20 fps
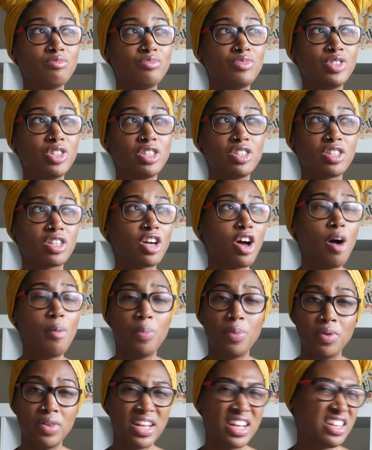just
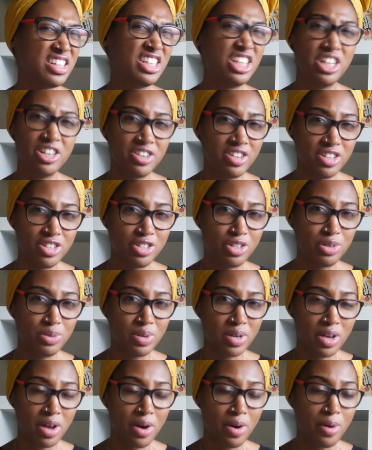a year or two
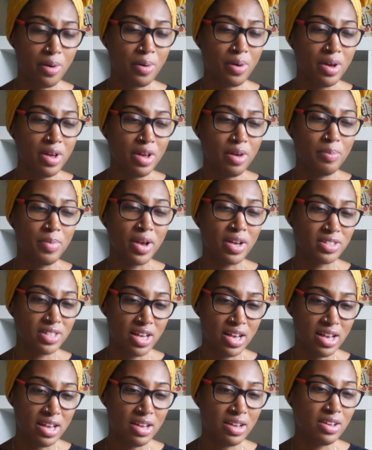ago because
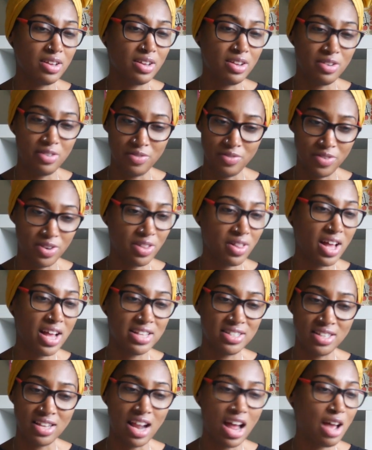I
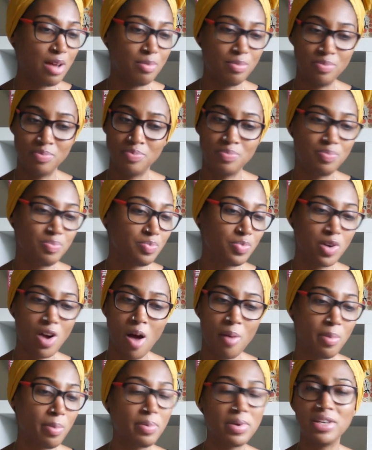realized that I'm
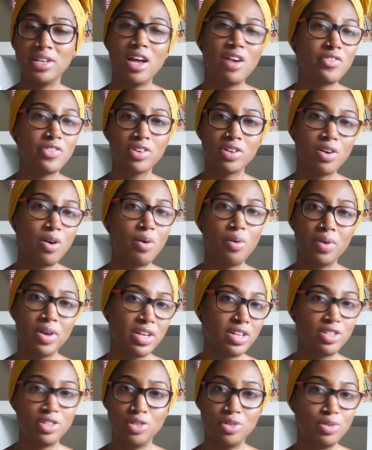probably never
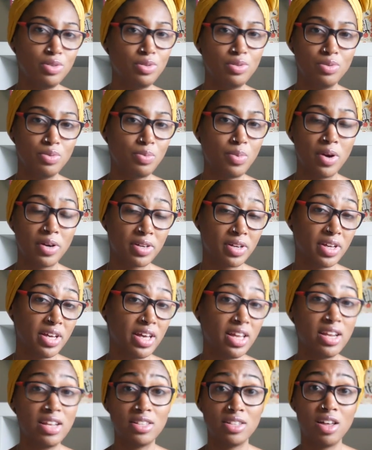going to work
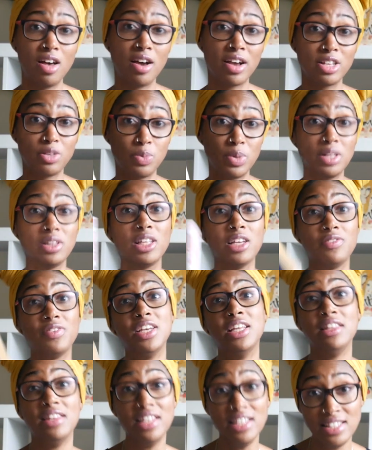again as long as we live
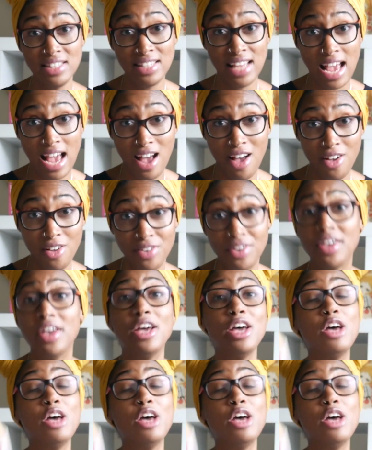in this town,